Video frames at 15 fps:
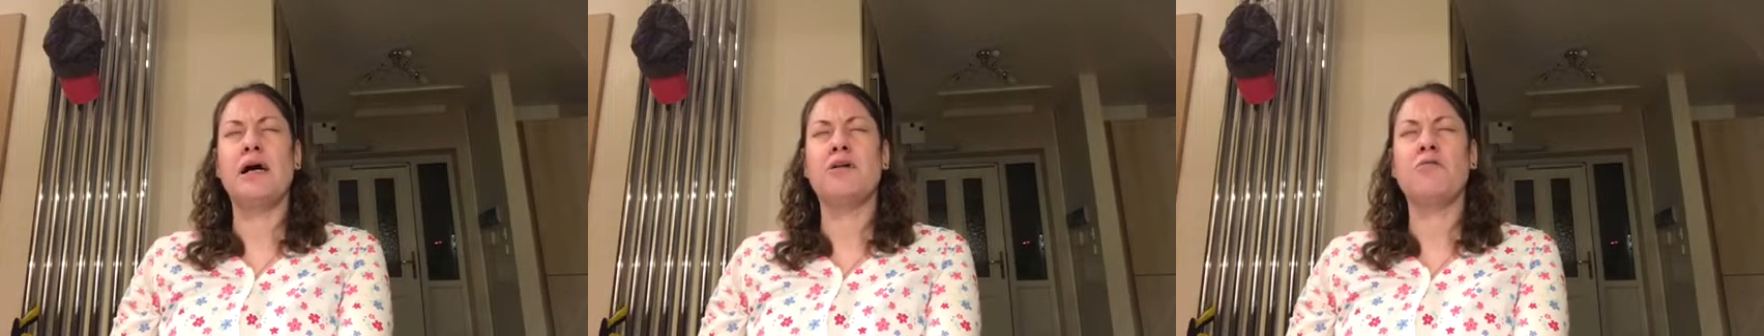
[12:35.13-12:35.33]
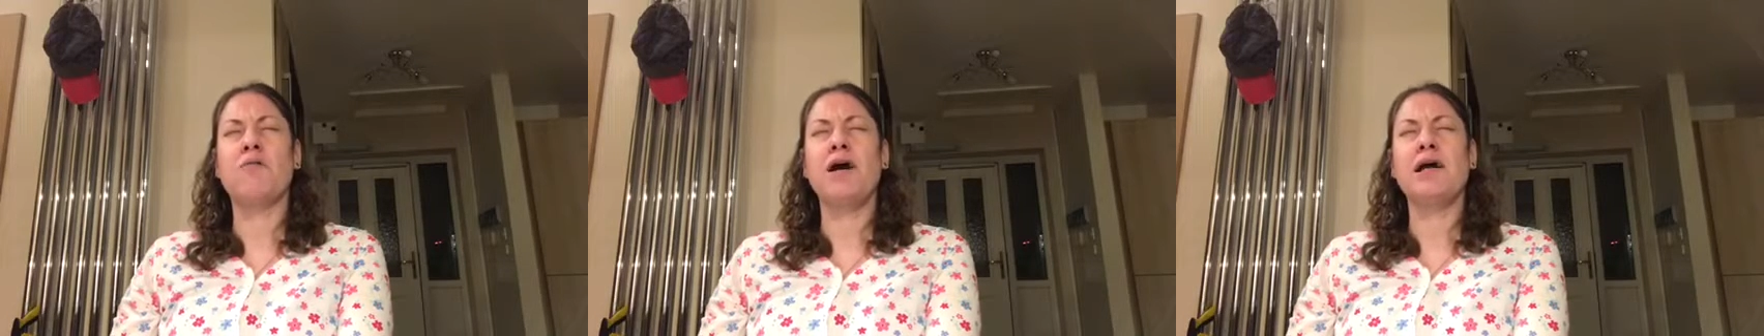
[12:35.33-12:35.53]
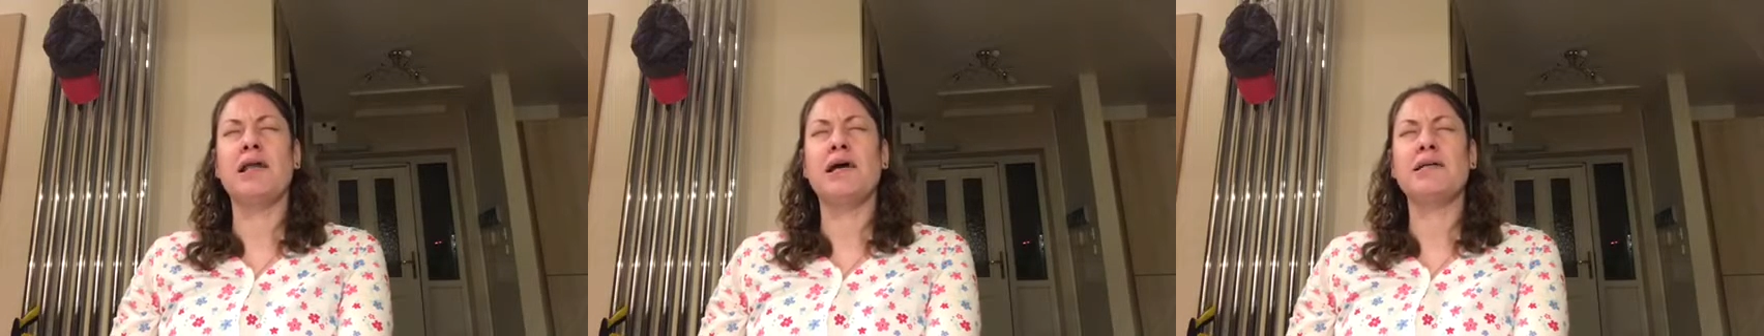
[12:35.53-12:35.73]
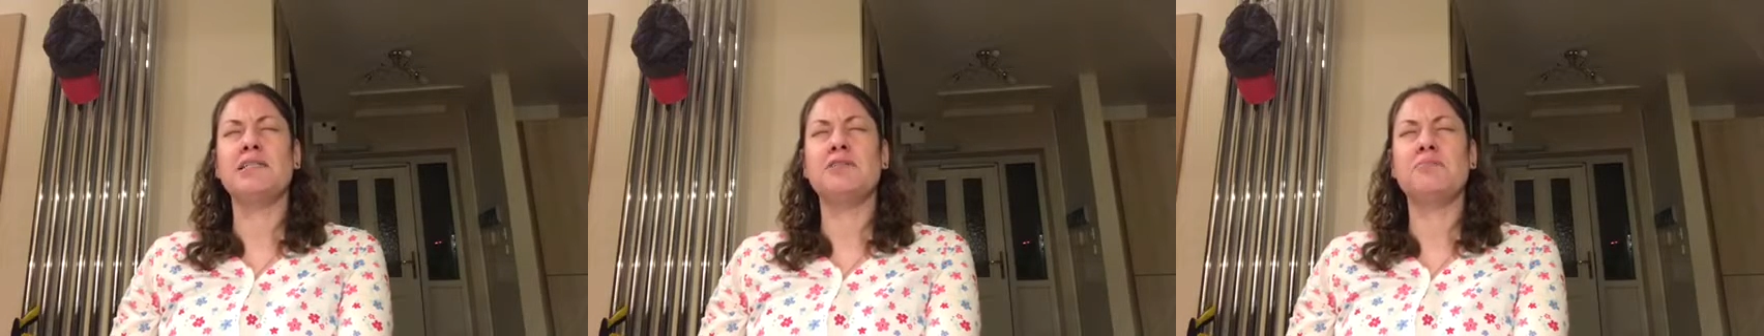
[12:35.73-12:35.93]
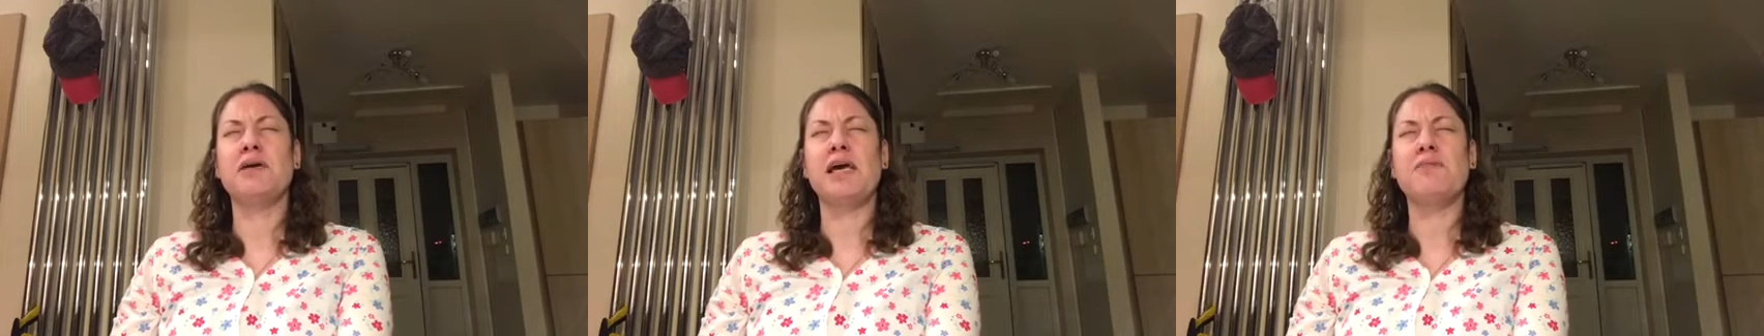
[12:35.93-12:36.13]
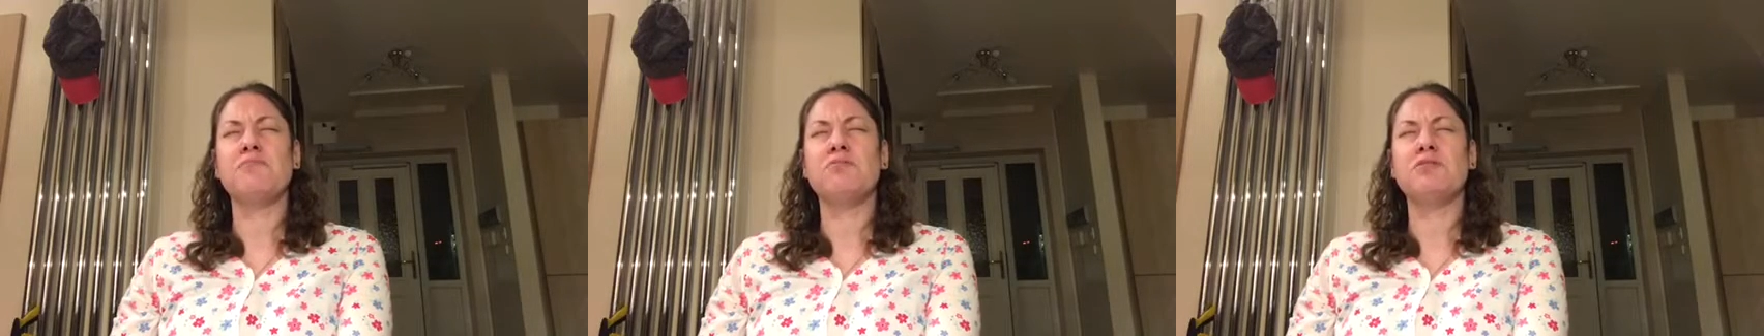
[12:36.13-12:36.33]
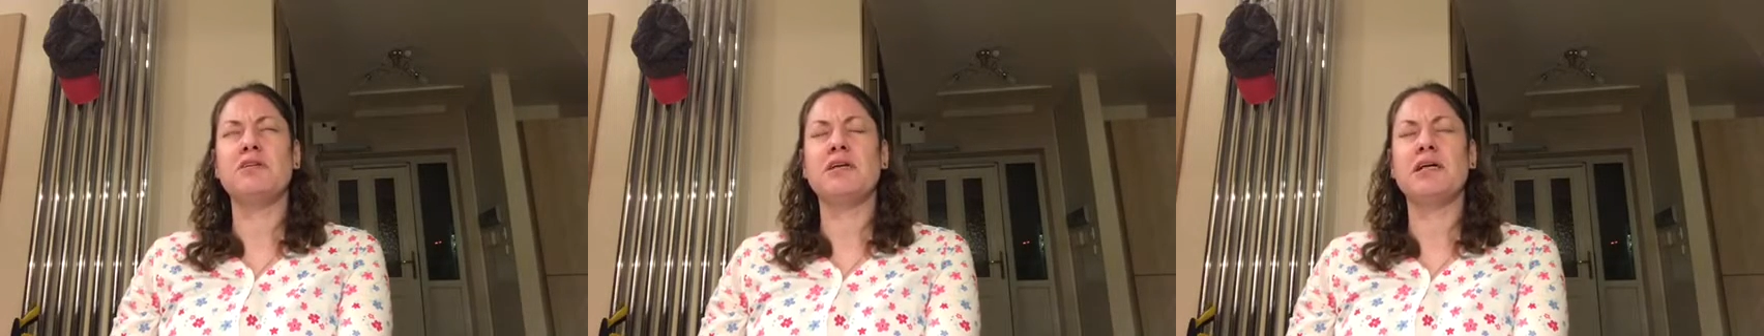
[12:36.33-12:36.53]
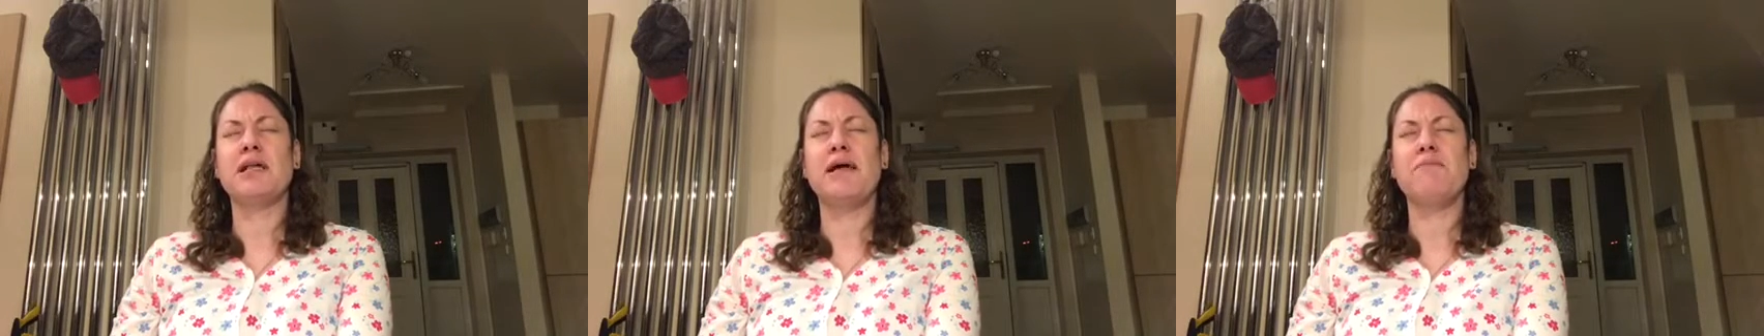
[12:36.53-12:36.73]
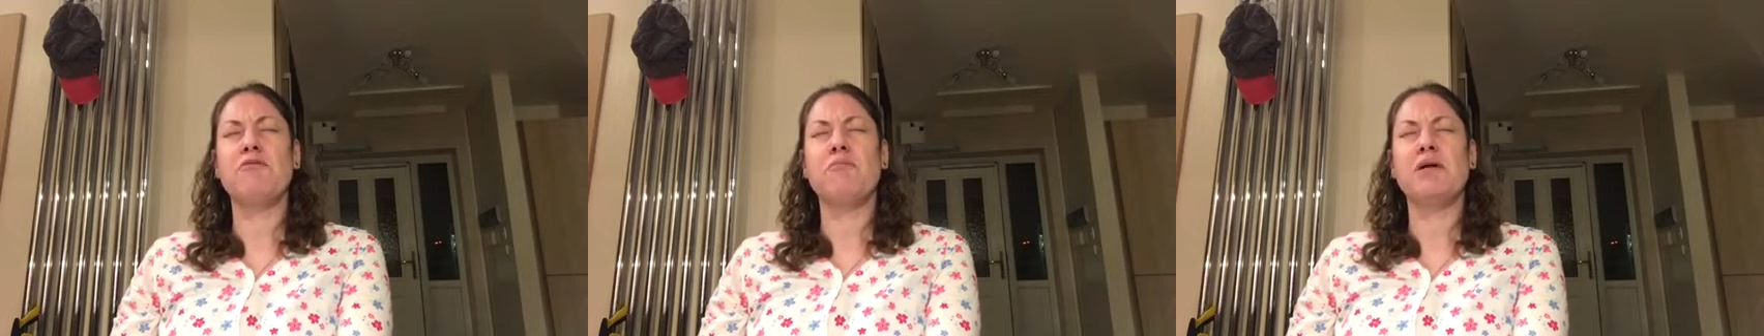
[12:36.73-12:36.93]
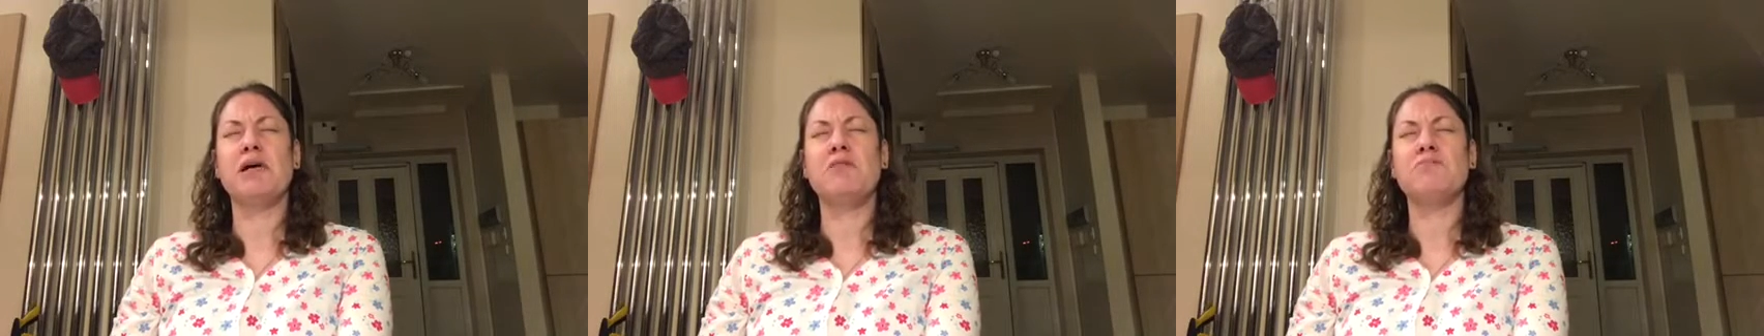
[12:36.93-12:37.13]
quite like to be able to collapse
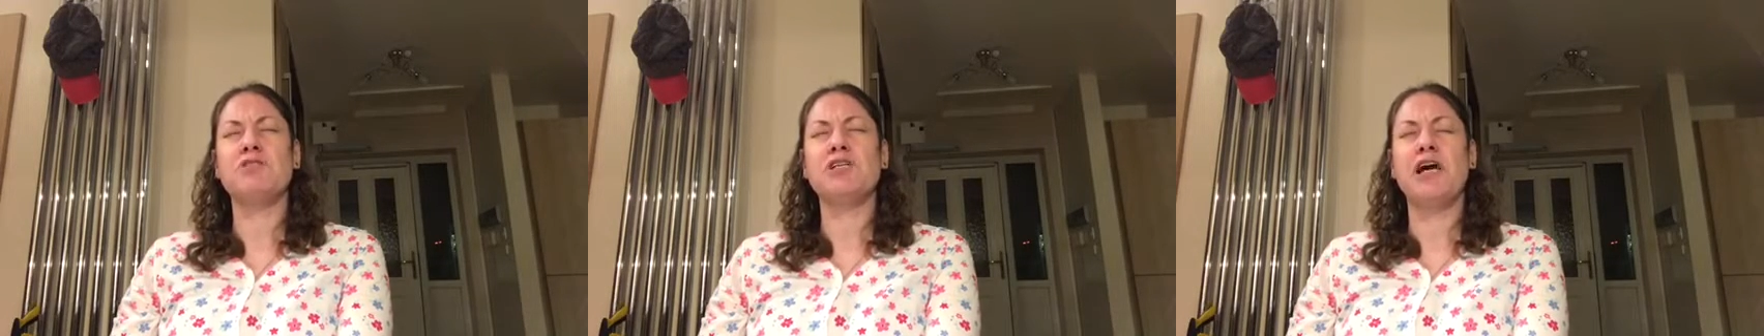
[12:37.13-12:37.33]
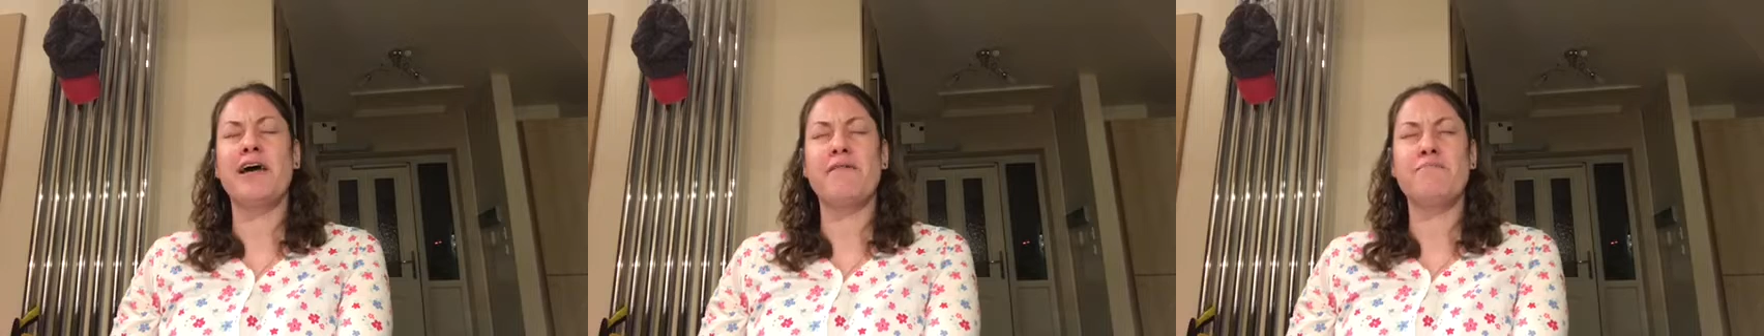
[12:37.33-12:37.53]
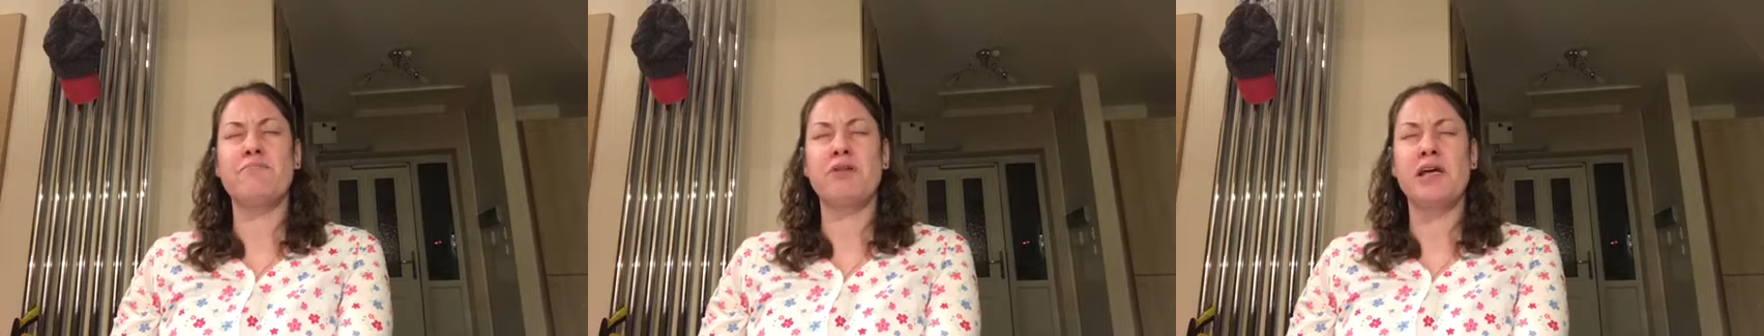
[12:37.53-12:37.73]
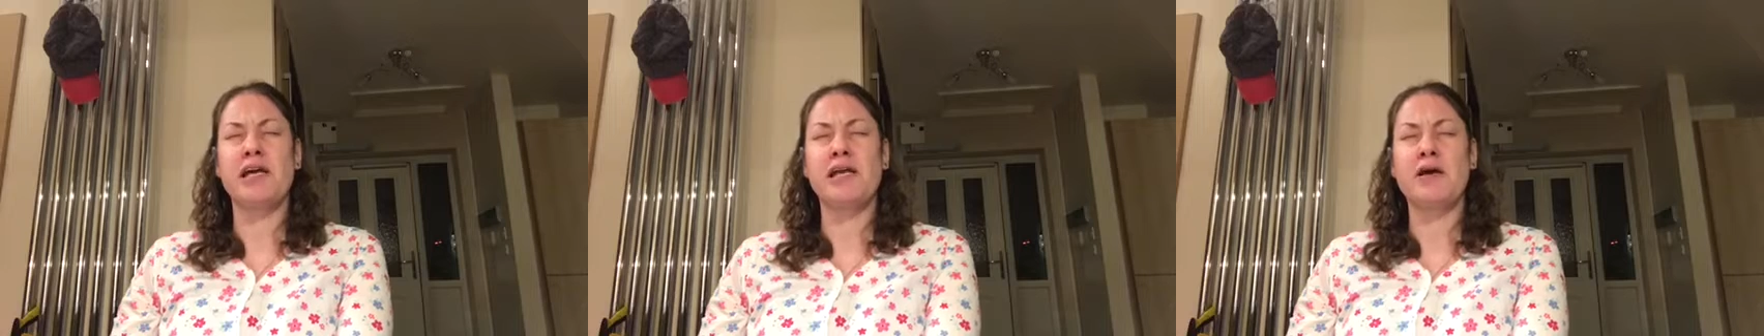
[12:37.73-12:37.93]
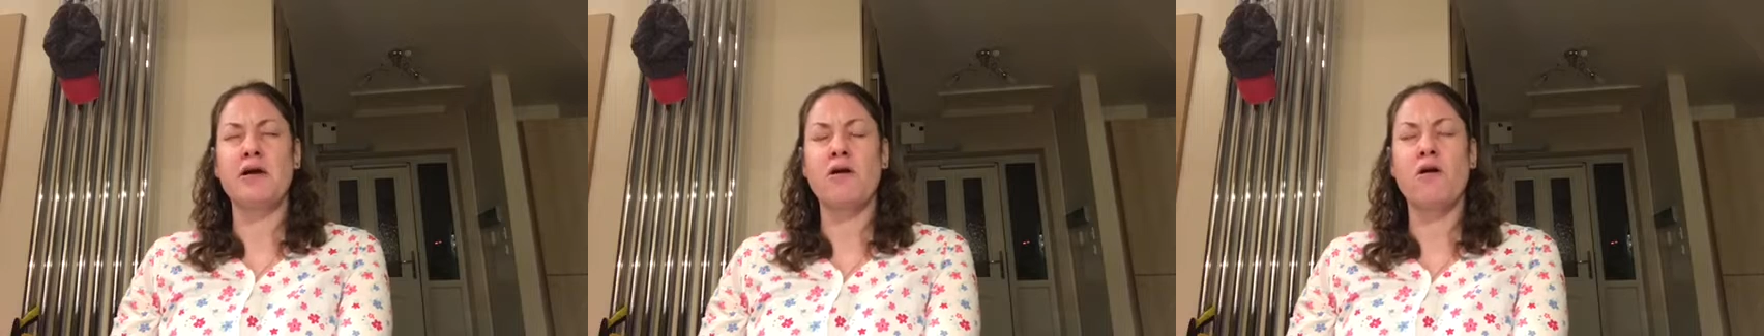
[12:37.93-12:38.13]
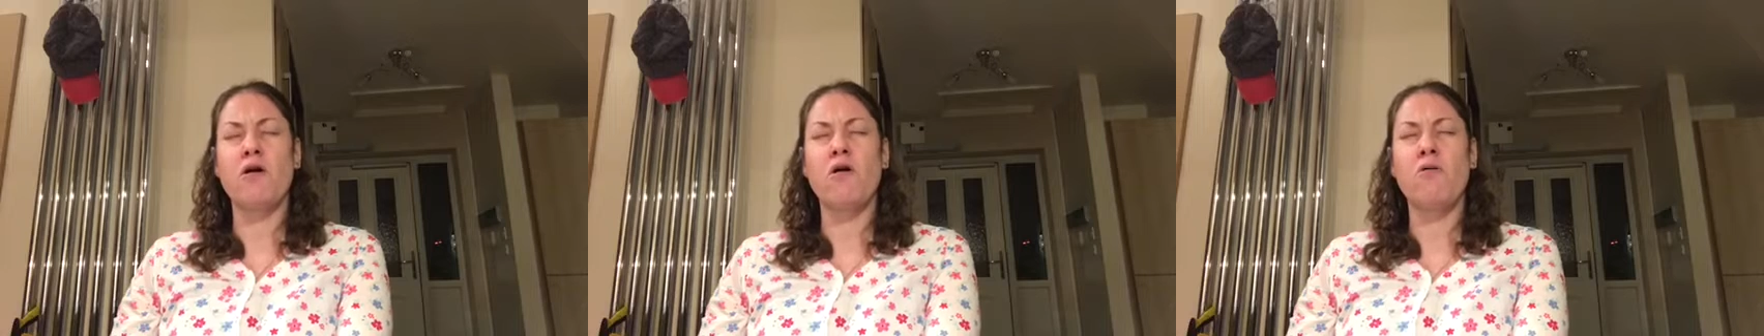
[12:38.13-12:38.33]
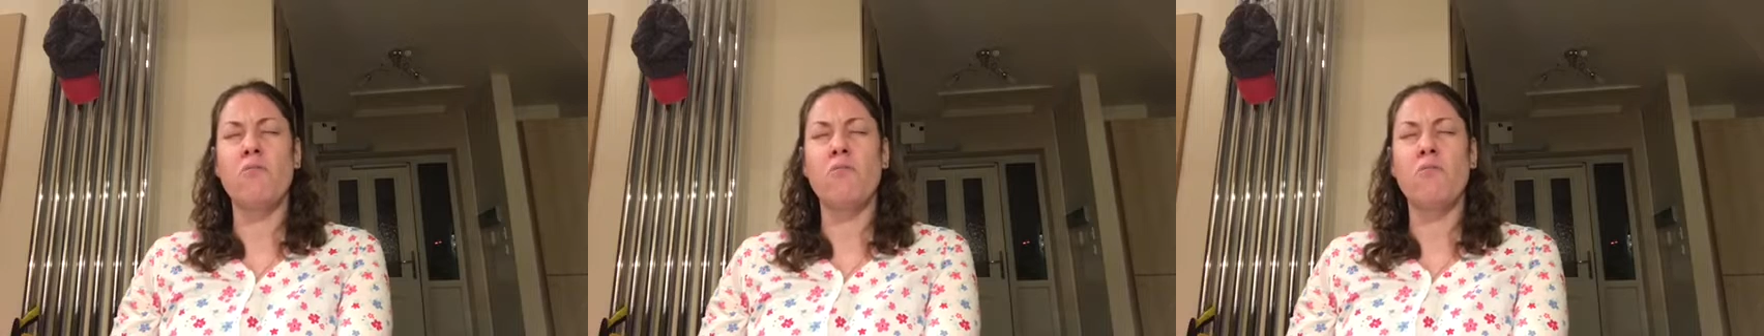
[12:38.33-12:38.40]
my own chair and put it in a car,